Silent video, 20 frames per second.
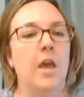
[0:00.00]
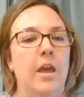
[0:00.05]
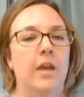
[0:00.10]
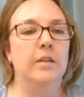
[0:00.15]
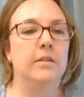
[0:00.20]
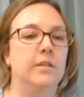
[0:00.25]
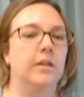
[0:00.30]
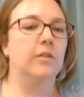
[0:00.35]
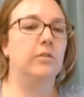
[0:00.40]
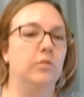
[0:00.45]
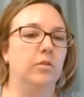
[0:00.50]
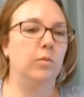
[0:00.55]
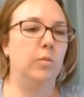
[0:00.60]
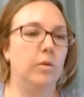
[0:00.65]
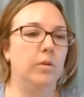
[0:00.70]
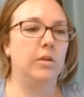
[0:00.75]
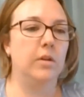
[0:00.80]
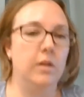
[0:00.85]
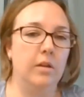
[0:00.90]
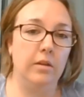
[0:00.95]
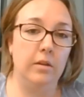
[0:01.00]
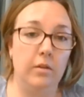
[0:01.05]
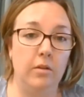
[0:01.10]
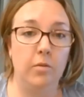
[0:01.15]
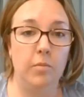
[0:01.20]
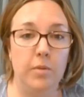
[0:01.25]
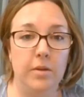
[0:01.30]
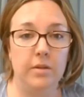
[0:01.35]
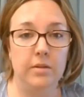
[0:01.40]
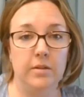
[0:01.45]
It's actually worded a
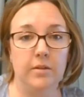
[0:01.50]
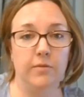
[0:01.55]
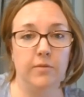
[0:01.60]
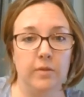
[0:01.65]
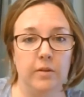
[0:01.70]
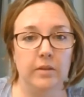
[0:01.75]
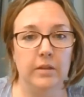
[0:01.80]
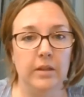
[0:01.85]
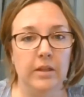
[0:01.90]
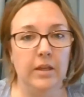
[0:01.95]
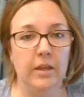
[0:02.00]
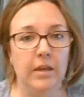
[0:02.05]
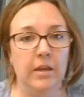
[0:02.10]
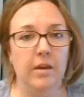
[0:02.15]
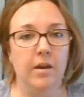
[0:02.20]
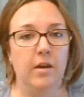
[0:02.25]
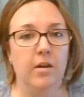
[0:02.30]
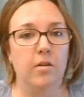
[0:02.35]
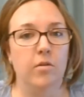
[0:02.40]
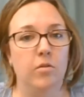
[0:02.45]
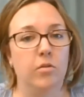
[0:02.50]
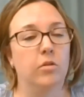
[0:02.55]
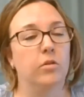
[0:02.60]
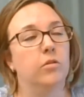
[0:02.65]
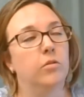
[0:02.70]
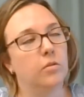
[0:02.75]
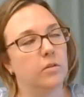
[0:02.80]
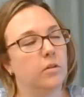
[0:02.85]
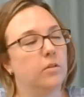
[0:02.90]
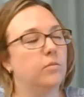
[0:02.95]
little bit differently, or
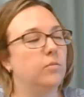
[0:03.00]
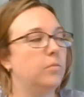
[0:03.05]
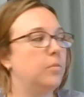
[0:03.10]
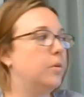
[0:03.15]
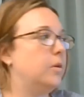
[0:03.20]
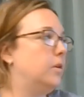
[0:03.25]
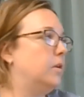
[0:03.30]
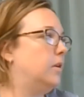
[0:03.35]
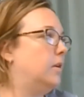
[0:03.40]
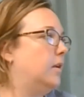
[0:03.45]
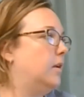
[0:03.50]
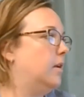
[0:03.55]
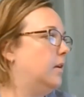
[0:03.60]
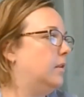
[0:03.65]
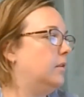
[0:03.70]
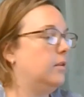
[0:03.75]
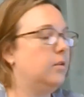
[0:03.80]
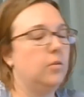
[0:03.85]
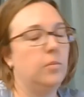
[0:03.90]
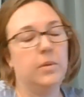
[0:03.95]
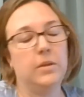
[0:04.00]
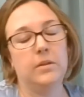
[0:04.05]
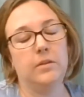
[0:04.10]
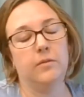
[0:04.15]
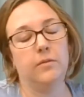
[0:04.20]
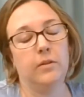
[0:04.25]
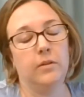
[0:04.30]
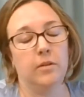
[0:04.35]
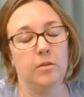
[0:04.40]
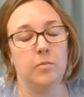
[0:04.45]
Euclid worded it a little bit
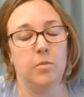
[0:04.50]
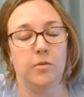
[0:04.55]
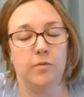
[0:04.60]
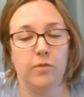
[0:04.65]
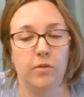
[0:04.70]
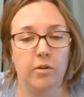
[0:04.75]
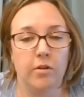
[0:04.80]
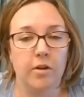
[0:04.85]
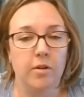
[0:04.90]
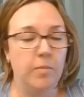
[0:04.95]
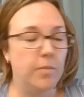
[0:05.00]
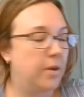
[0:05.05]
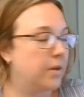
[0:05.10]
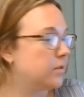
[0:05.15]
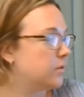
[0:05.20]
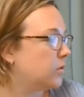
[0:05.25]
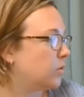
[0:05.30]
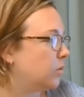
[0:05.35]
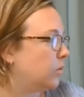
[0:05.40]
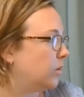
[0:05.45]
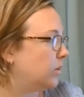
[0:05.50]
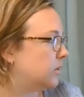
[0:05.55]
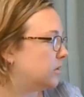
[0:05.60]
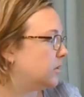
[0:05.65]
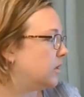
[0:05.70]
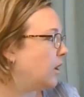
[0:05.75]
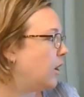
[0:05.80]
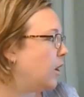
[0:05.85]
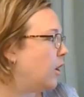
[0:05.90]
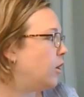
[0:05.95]
differently, but for your Apex
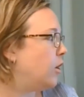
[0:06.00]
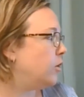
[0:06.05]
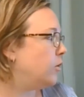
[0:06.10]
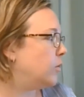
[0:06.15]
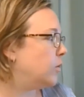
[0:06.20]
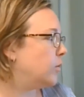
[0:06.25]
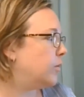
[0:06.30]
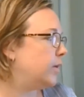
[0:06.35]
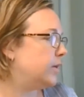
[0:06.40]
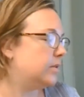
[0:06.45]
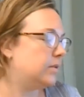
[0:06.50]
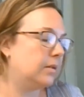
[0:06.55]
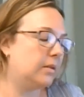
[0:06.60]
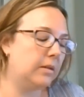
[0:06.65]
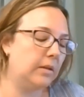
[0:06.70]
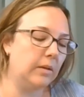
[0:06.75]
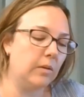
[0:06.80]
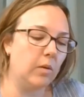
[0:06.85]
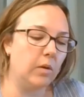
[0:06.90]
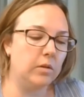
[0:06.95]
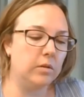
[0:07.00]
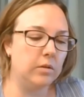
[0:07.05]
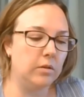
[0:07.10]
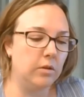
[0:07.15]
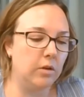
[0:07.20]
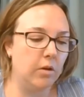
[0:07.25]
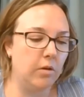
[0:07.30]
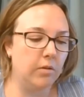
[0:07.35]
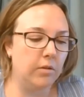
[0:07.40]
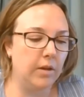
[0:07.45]
quiz, you're basically going to
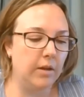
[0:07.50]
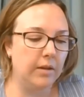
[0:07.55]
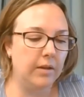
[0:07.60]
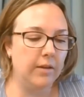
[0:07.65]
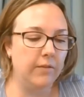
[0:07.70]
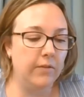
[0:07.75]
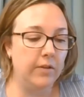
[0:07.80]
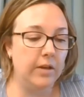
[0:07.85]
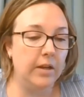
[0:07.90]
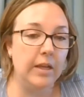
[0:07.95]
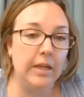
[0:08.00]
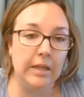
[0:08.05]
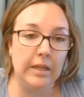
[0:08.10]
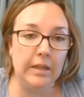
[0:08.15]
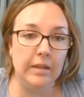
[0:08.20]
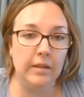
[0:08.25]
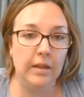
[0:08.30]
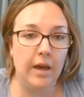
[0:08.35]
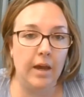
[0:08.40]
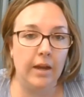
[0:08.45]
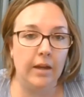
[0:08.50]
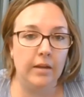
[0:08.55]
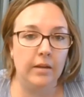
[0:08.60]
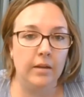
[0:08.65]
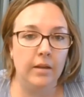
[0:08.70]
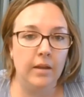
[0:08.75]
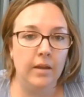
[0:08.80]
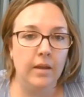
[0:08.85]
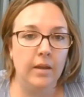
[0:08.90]
know that given any line,